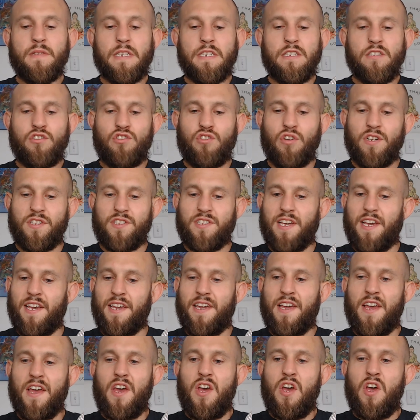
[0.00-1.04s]
So it's
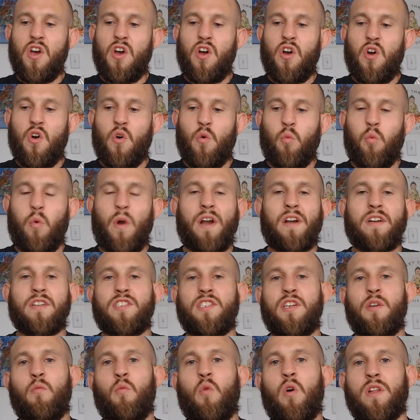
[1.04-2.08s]
like, where does
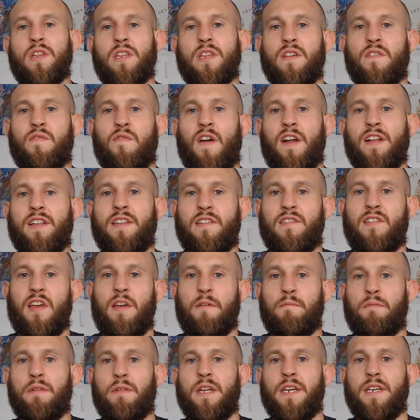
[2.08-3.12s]
he want this fight to
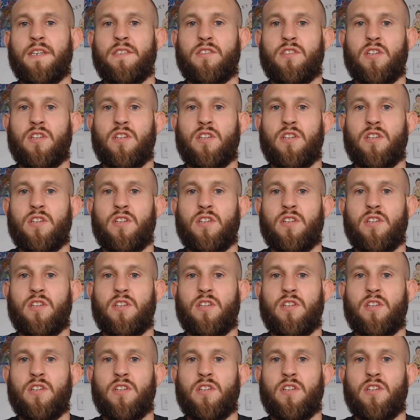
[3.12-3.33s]
take place?